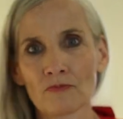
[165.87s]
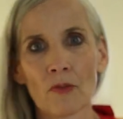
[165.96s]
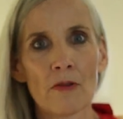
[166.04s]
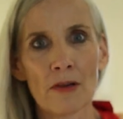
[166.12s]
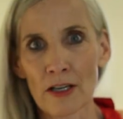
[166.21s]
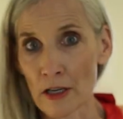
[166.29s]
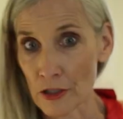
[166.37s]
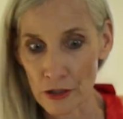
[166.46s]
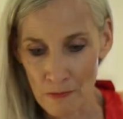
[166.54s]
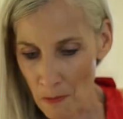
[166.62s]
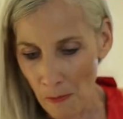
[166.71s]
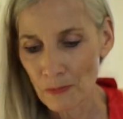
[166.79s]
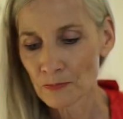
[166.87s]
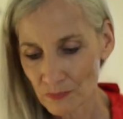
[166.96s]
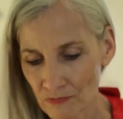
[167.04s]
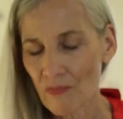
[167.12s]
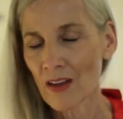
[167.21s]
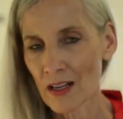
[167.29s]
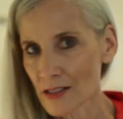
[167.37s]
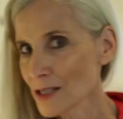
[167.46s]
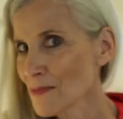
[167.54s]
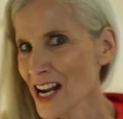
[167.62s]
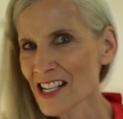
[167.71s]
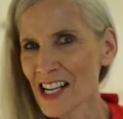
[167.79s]
Oh my gosh. It's
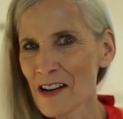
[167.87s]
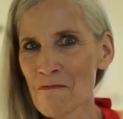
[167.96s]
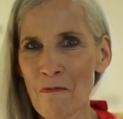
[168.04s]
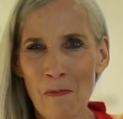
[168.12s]
amazing.